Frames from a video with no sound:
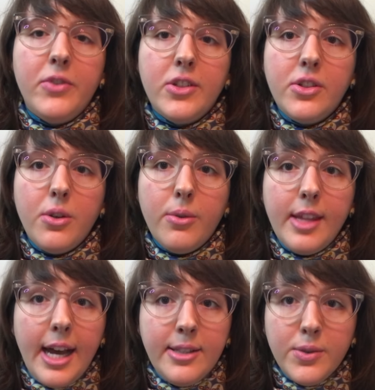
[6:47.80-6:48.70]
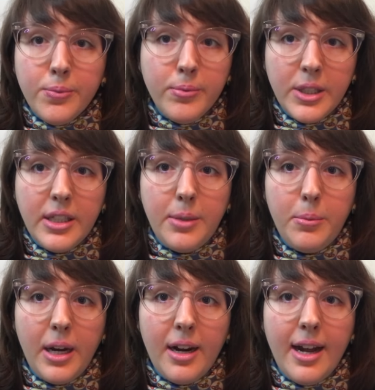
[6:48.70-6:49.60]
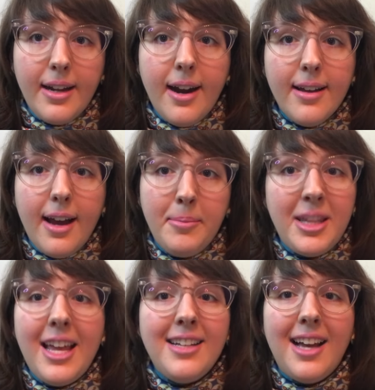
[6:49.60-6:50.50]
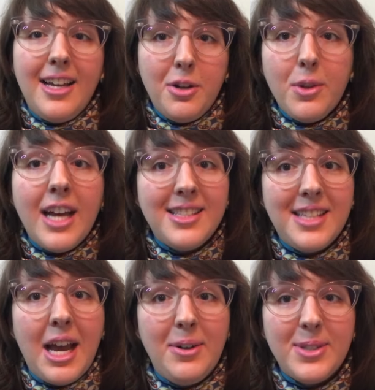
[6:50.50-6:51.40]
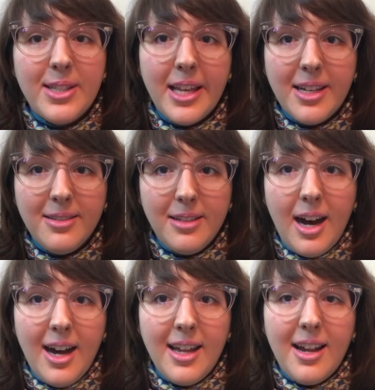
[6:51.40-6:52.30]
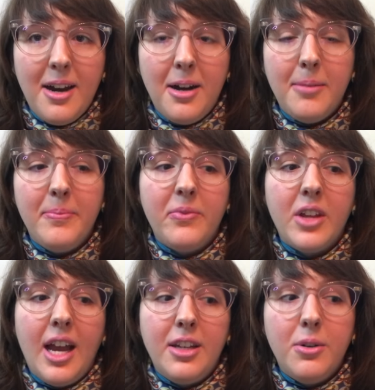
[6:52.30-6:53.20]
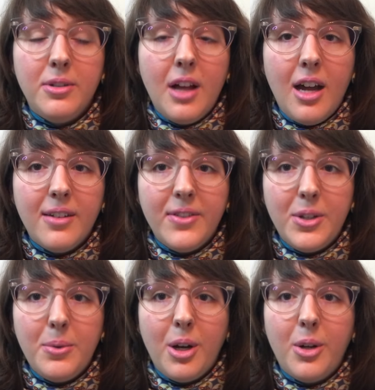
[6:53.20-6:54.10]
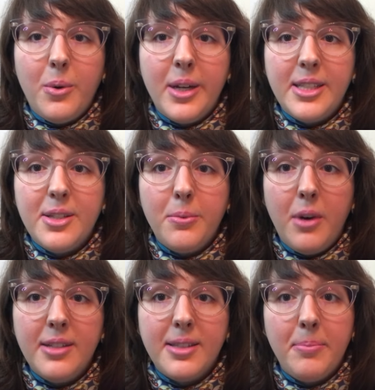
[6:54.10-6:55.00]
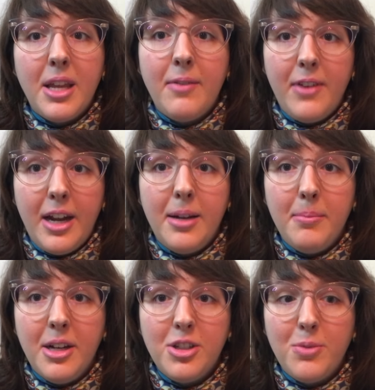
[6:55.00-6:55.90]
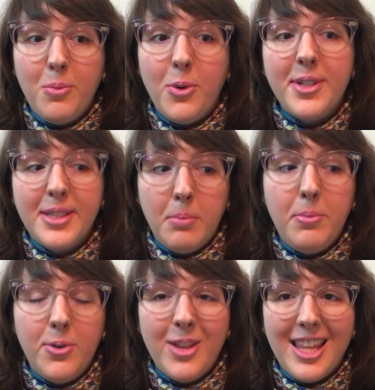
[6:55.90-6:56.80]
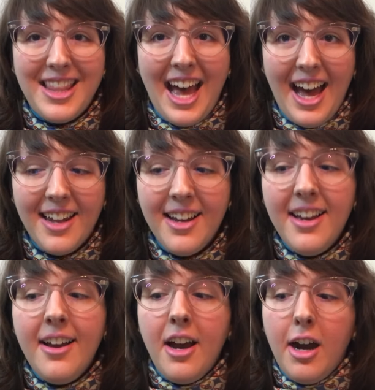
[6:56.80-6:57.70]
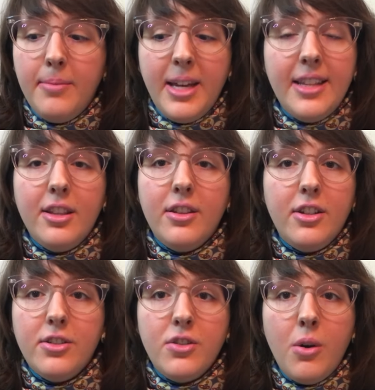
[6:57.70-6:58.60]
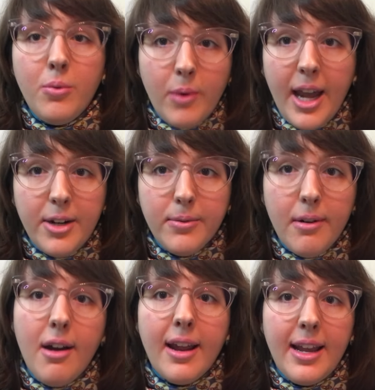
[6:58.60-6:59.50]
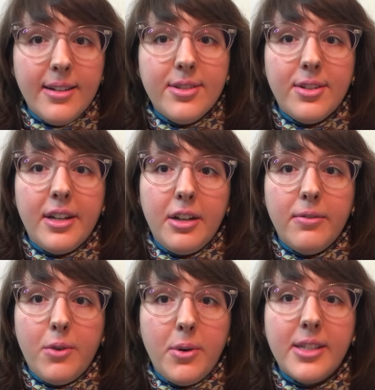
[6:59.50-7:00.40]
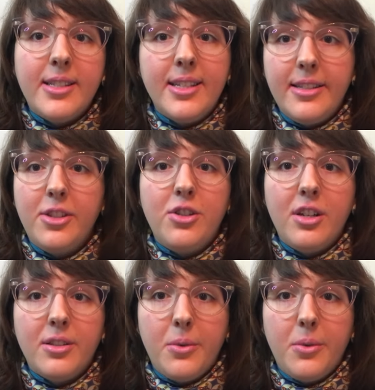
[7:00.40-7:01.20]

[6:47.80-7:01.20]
So that's really where I got, I know that sounds like a lot. I know a lot of you are going to want something very much more simple than that. And there's no right or wrong answer here, of course. This is just